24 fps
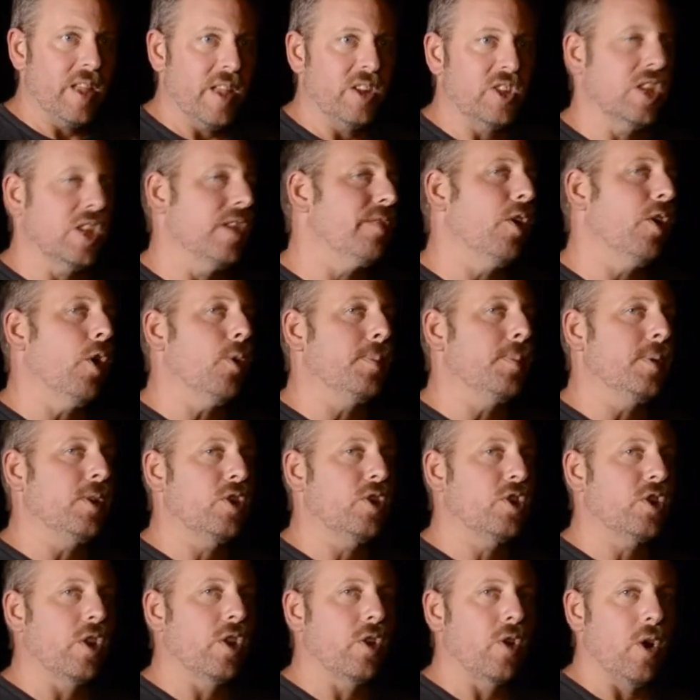Instead of opening
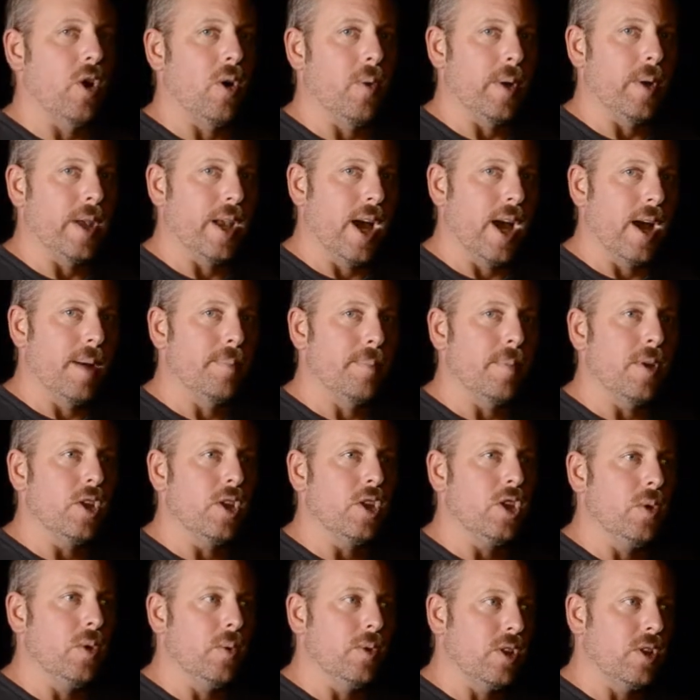the shutter all the way up,
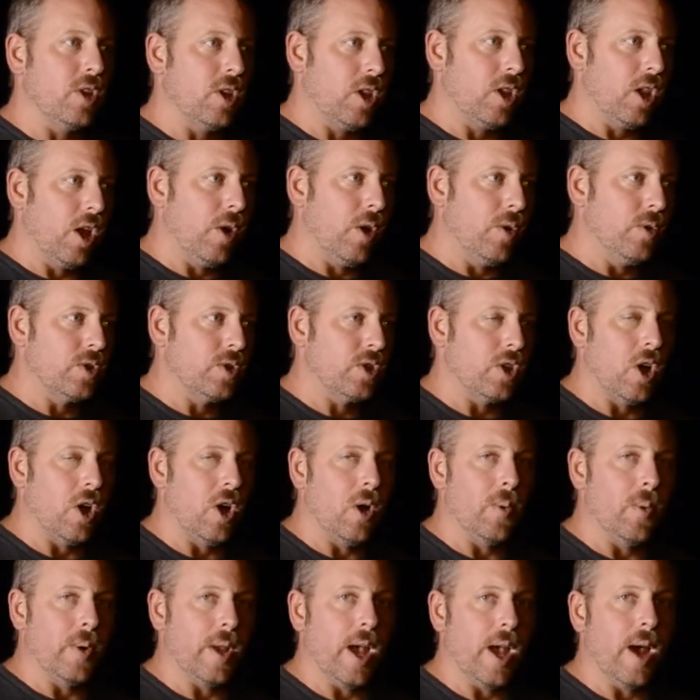you would close it
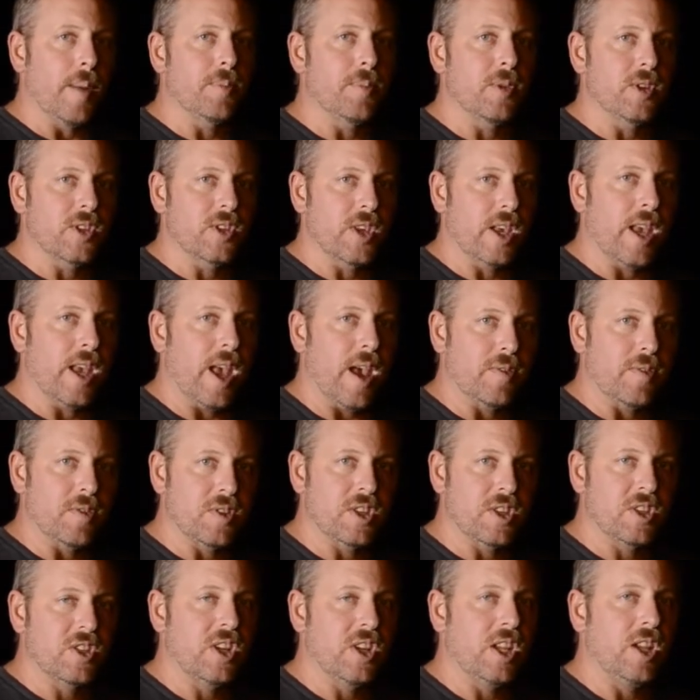all the way up to say
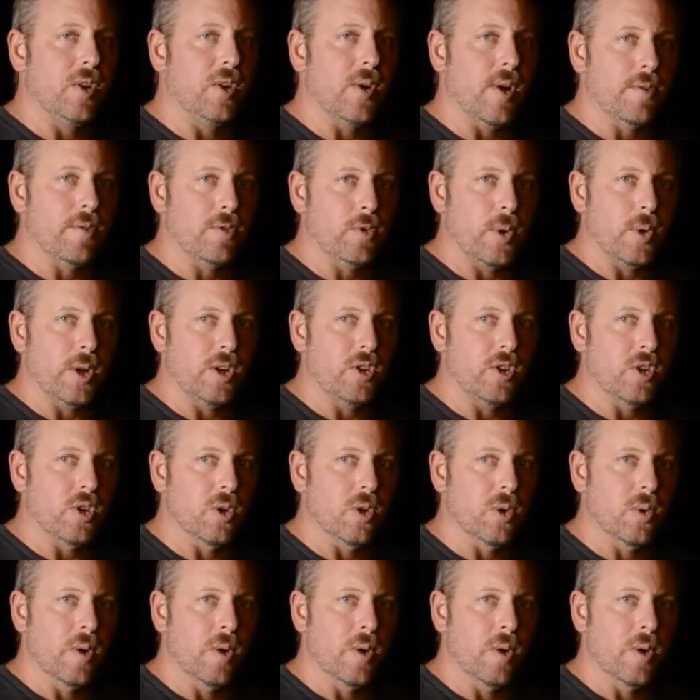f16 or f22,